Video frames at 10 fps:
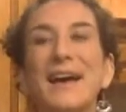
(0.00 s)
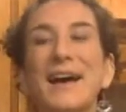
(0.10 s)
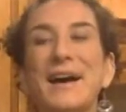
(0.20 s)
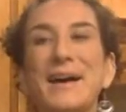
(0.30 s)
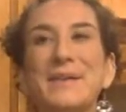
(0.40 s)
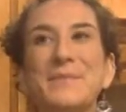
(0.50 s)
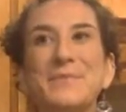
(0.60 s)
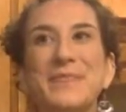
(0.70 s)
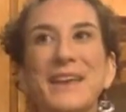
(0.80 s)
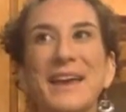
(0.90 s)

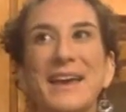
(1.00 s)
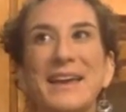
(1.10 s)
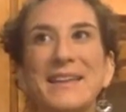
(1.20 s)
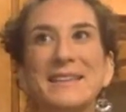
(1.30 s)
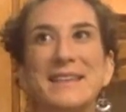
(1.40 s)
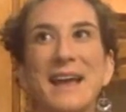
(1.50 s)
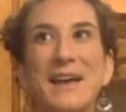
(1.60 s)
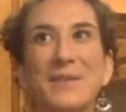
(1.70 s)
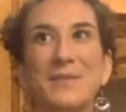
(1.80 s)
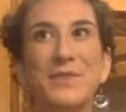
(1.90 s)
Um, and
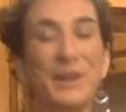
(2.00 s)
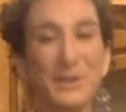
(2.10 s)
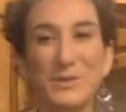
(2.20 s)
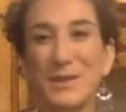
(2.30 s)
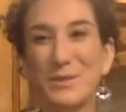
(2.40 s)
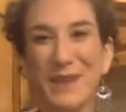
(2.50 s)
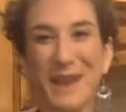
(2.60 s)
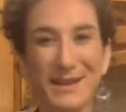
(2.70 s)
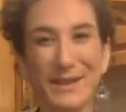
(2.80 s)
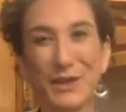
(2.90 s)
I'm very close with them. We
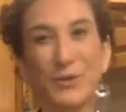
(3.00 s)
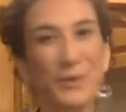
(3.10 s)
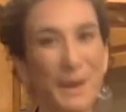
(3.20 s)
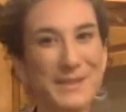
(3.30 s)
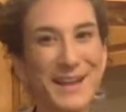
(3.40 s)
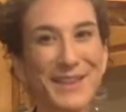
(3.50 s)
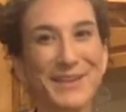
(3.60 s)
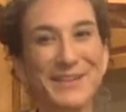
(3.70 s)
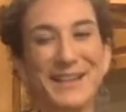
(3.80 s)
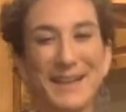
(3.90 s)
kind of like grew up together.
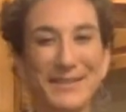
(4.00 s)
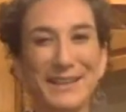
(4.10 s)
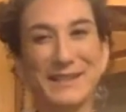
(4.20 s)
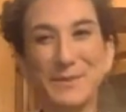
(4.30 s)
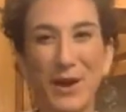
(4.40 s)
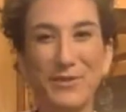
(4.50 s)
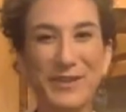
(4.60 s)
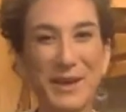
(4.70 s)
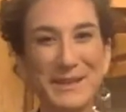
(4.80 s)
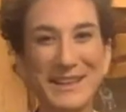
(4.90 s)
It's kind of like the Sprout
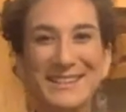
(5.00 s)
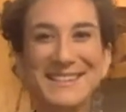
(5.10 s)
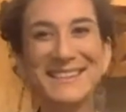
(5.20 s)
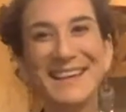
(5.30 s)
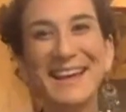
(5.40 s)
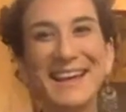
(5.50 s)
families.